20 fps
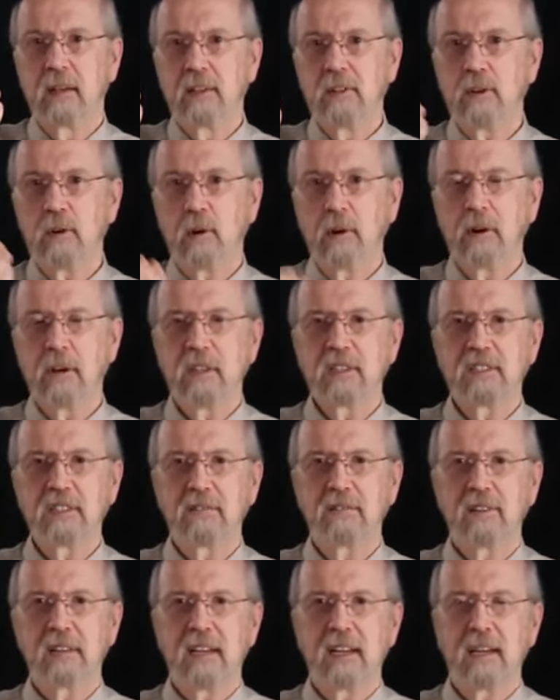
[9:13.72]
the ordinance
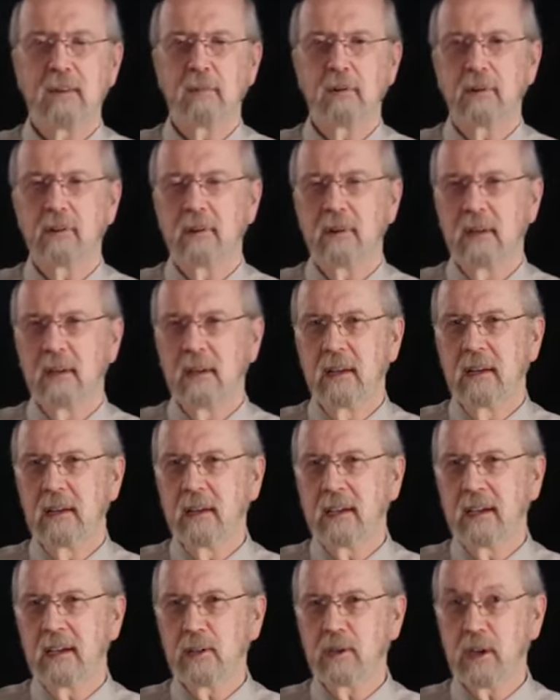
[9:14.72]
of labor.
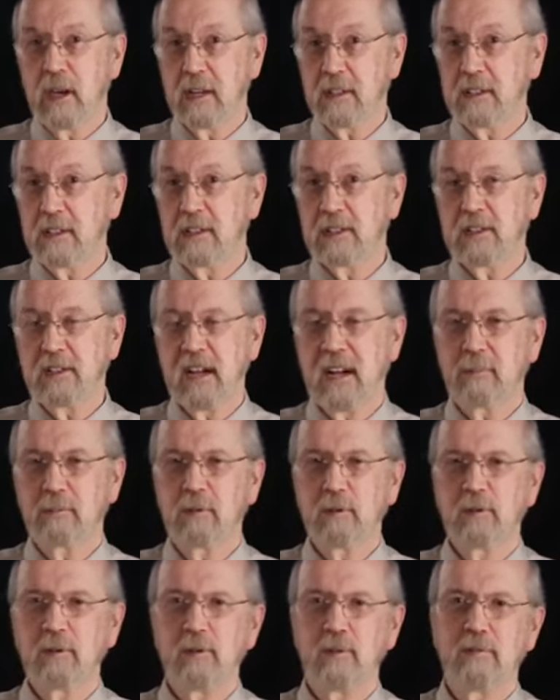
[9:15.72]
In Genesis
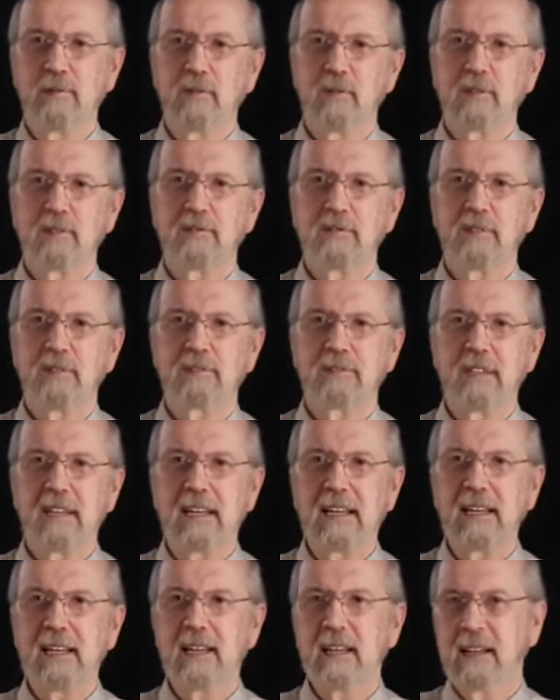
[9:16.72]
chapter 2, verse
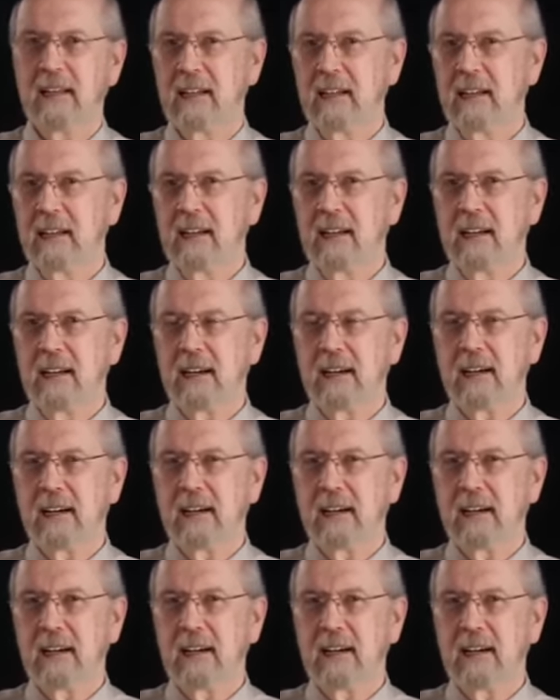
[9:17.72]
15,
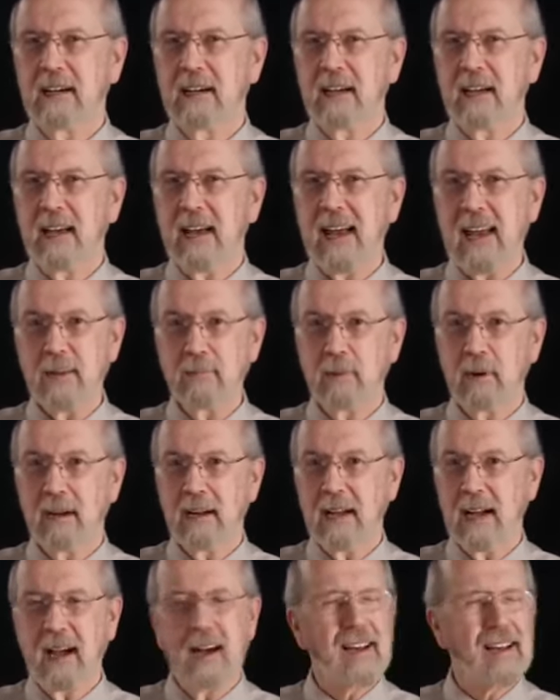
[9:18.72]

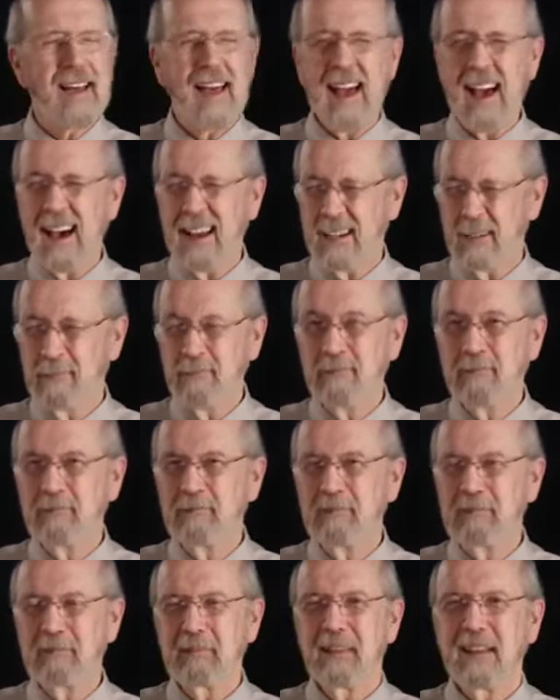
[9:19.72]
Adam
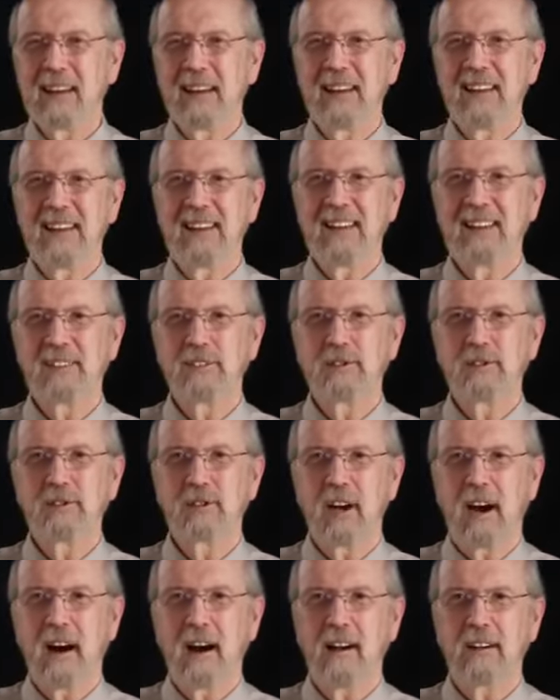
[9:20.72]
is
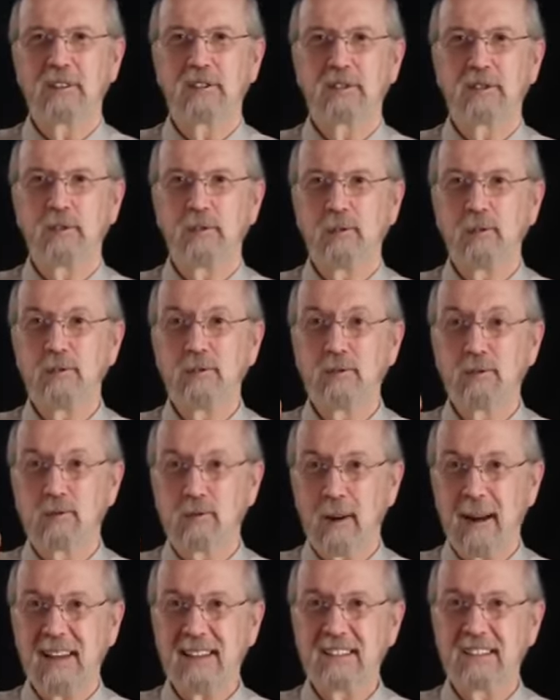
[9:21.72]
charged to
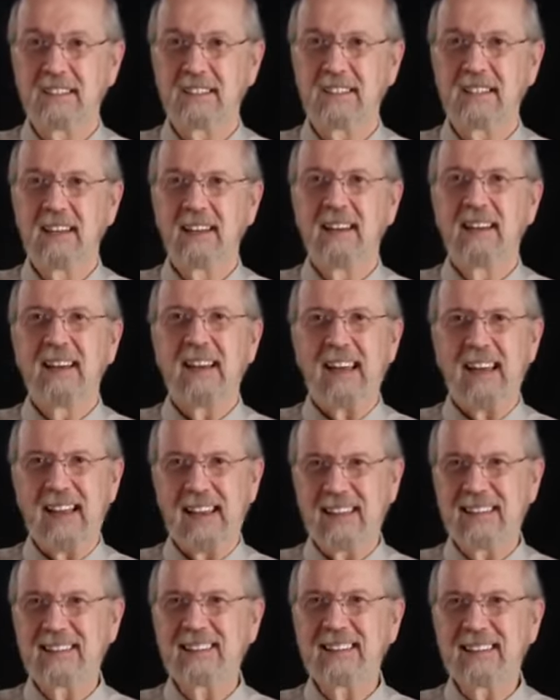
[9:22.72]
dress
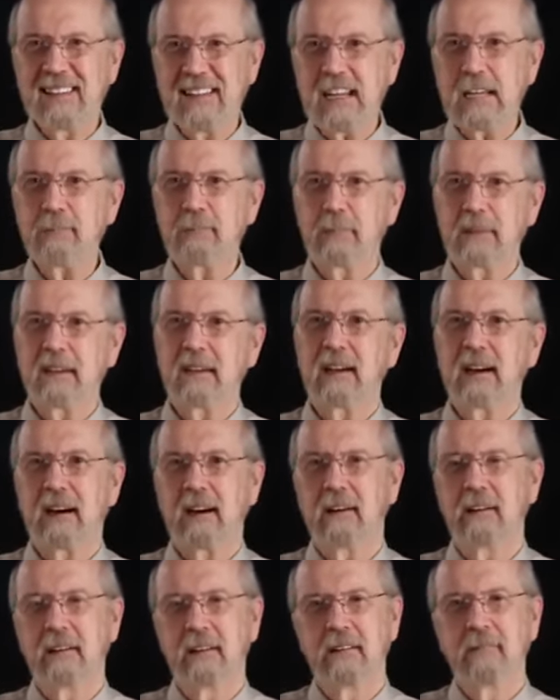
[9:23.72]
and keep the
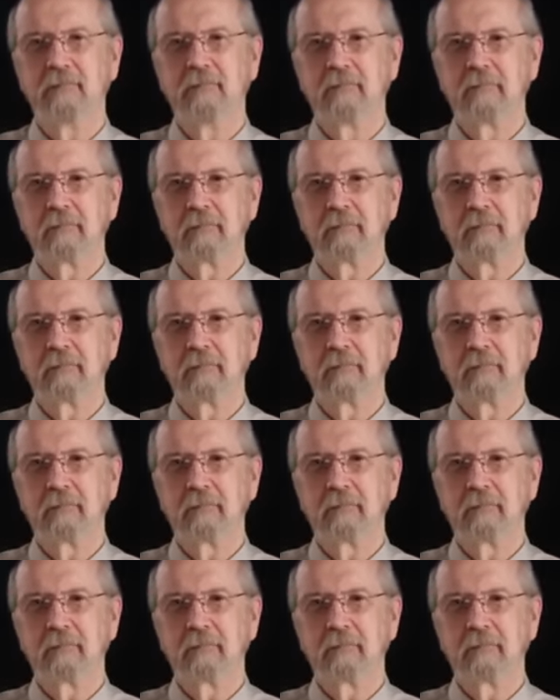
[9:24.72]
garden.